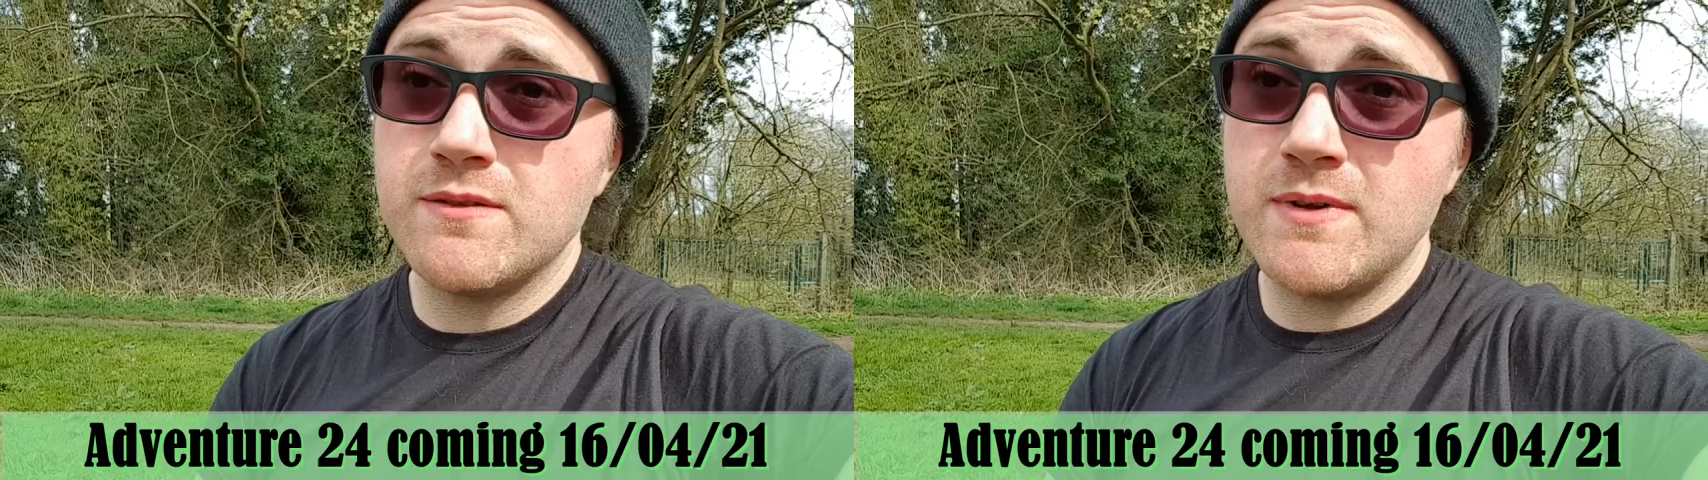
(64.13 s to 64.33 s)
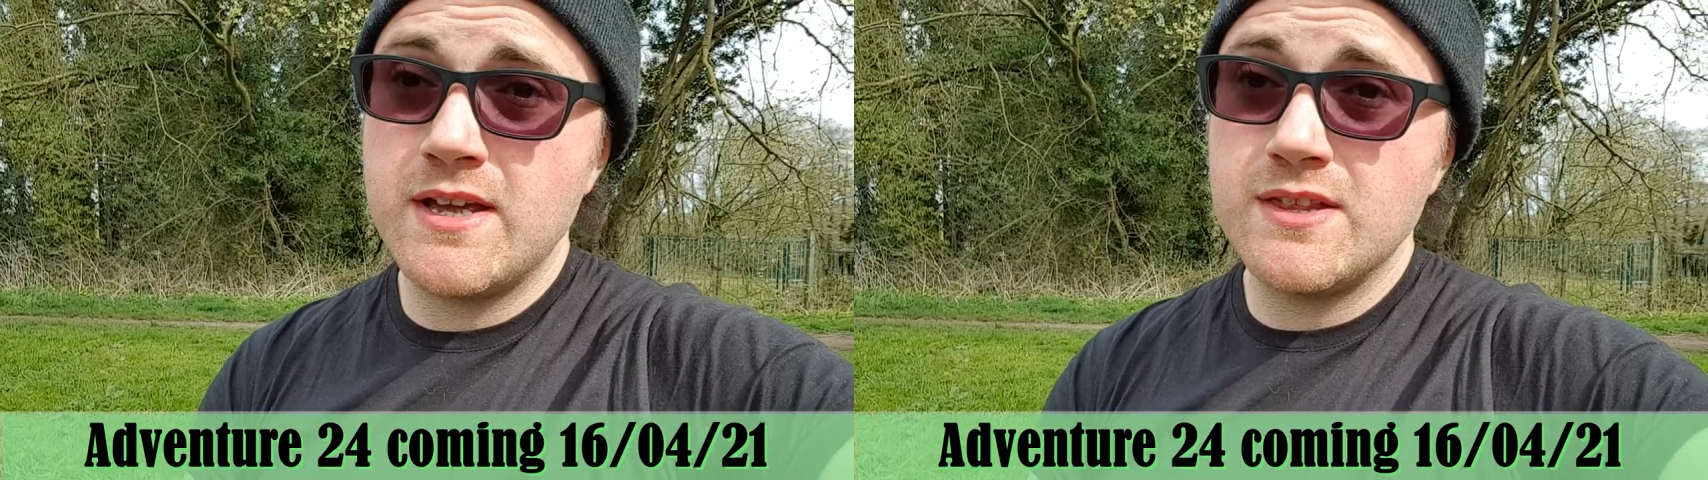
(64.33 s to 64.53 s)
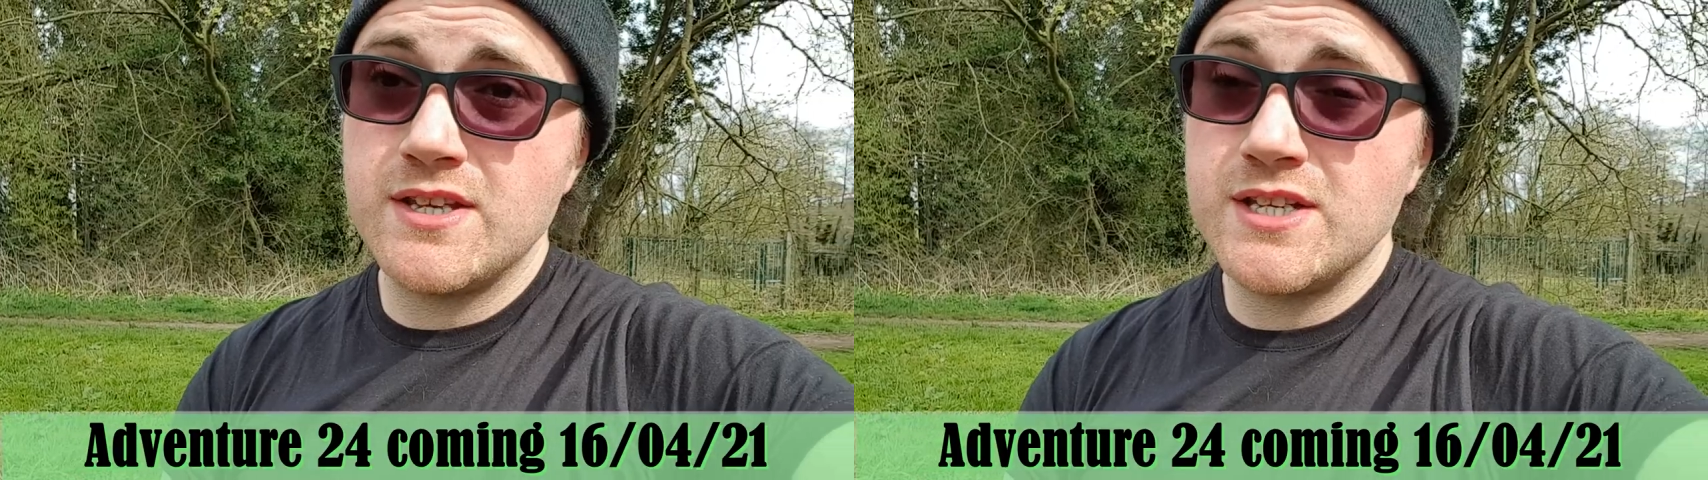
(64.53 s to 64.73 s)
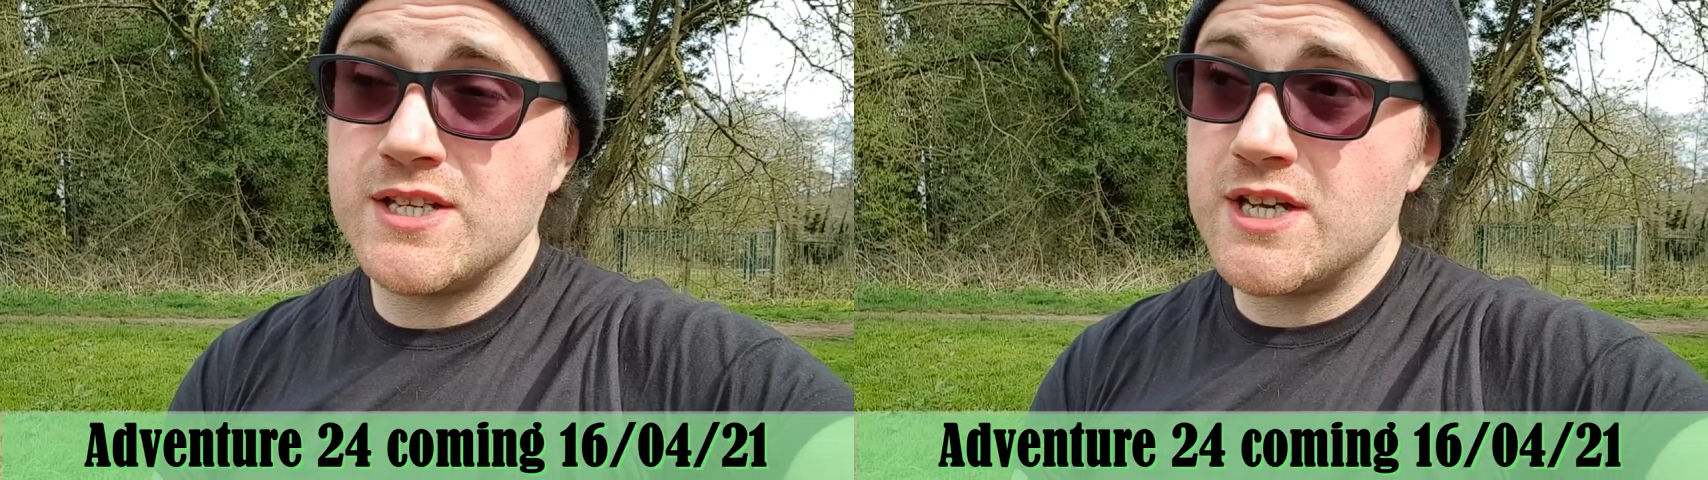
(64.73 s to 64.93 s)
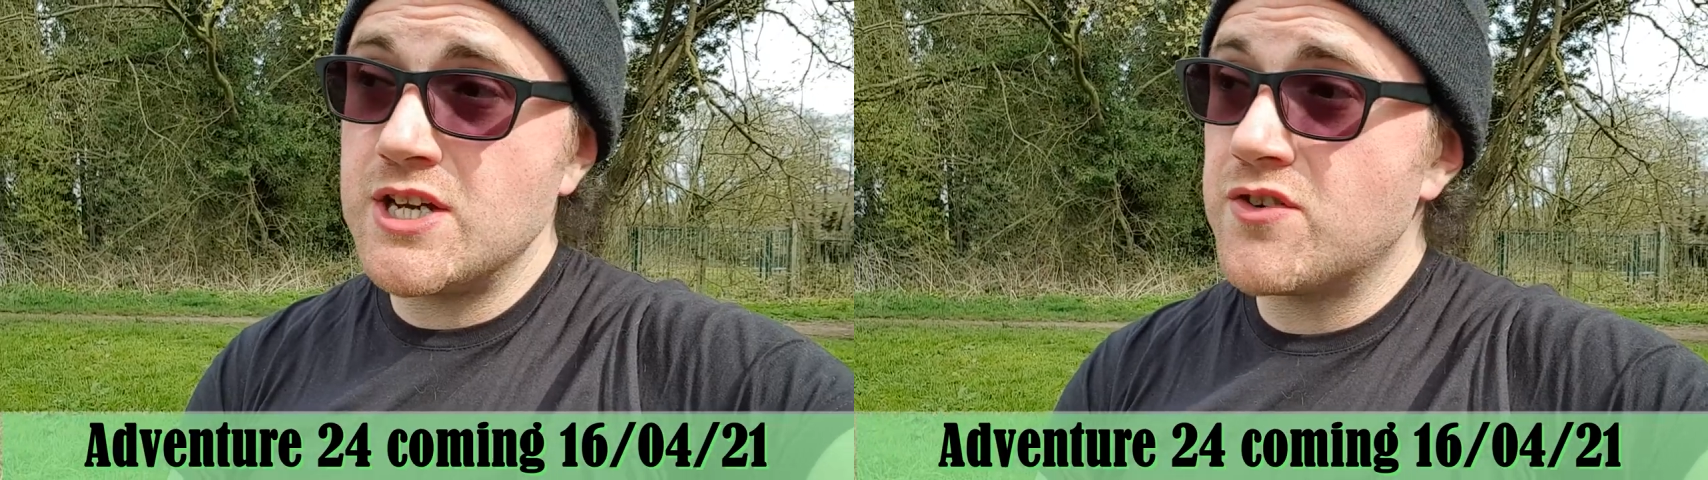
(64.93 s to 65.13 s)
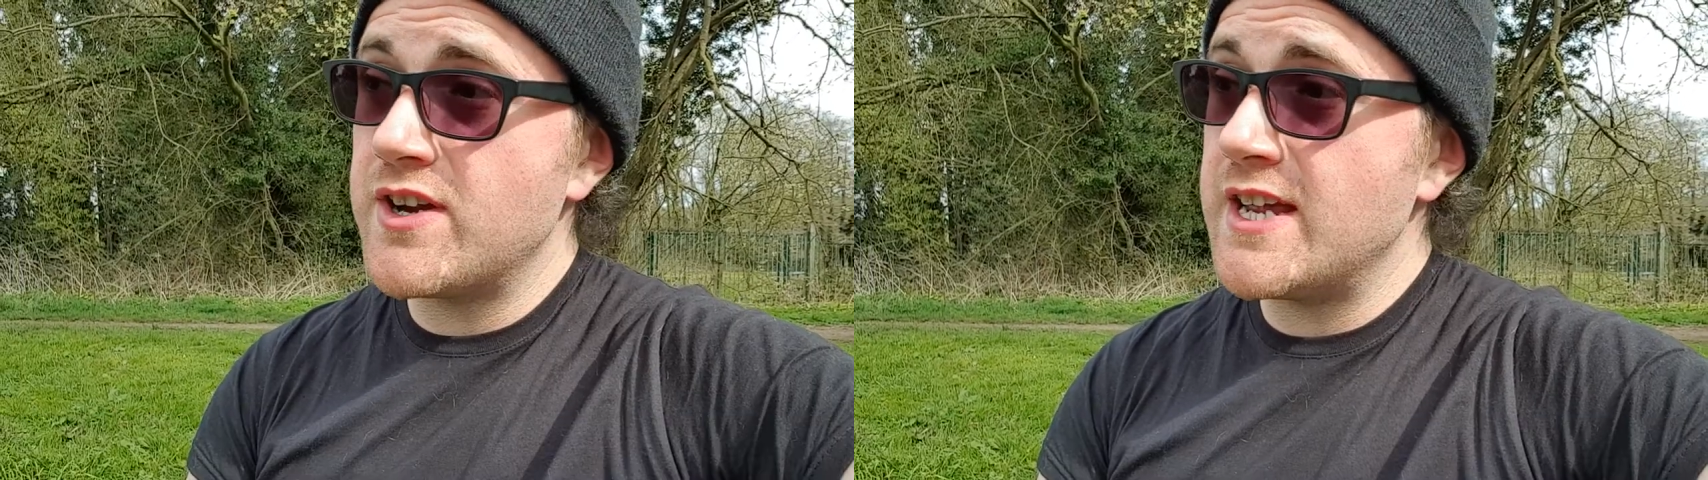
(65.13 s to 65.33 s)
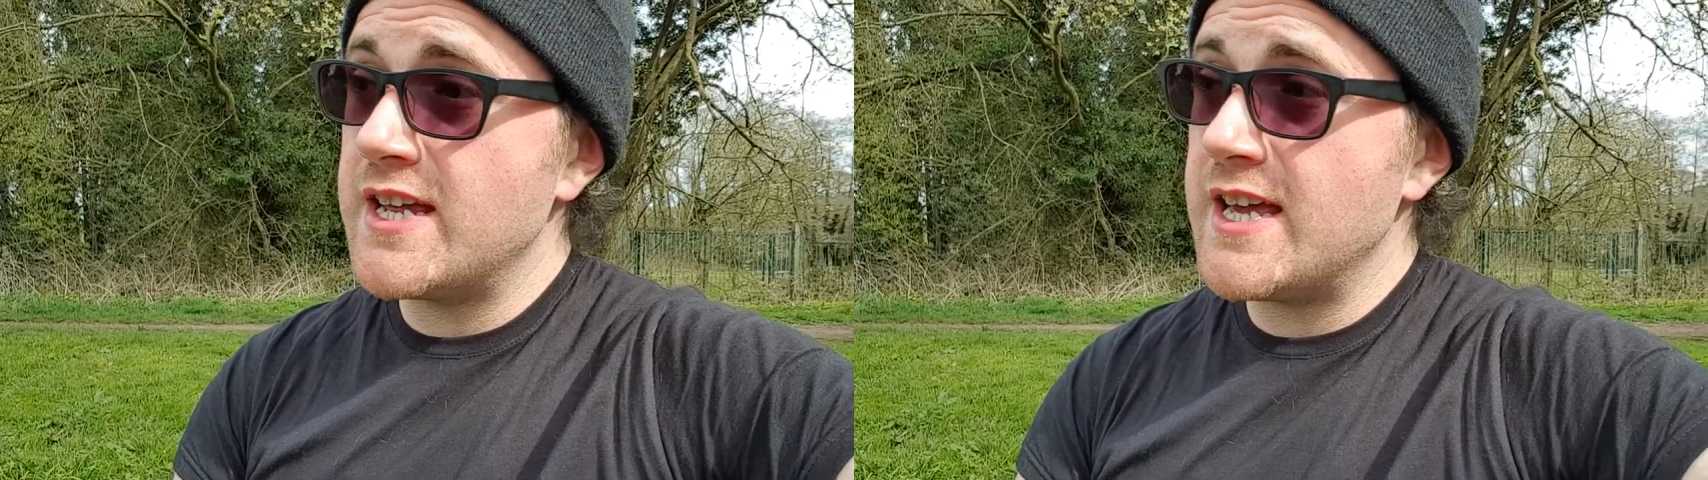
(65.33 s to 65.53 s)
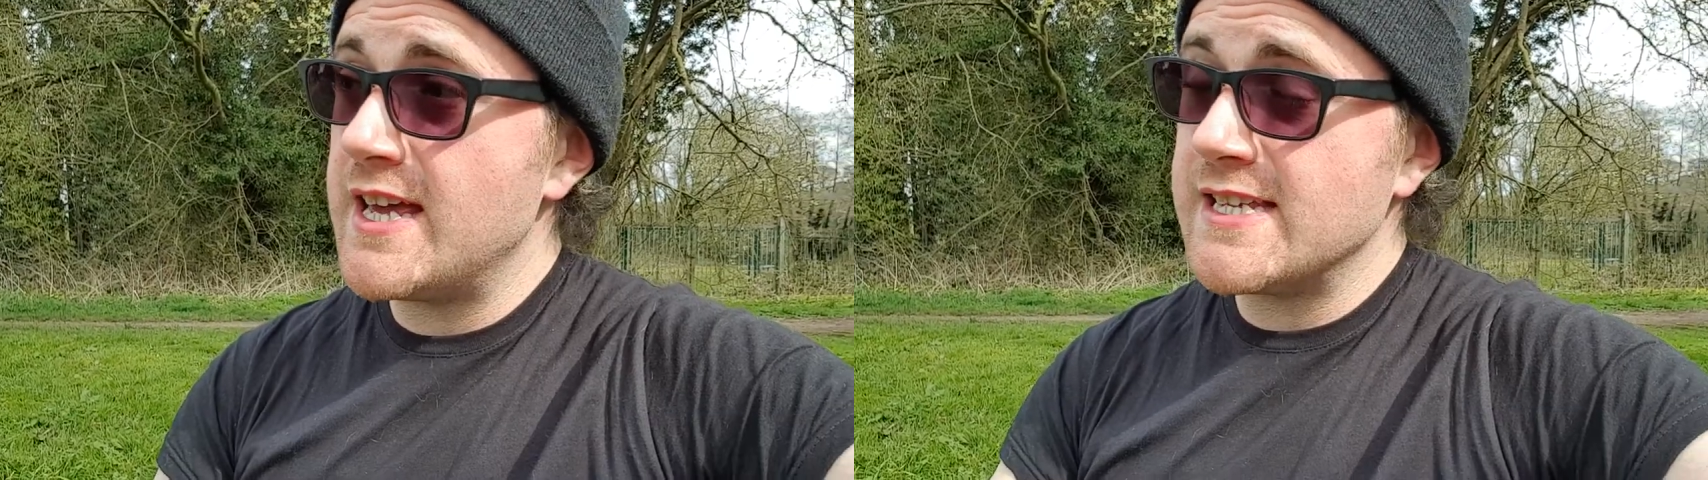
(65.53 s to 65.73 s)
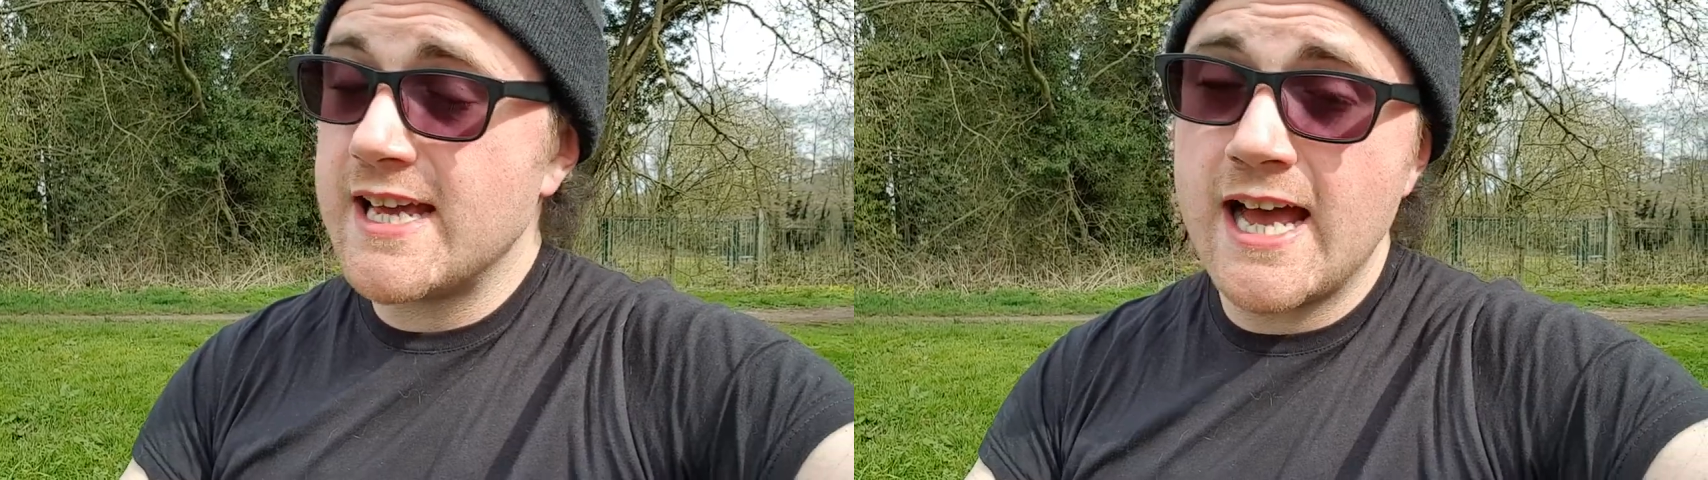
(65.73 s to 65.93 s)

admit the scenery is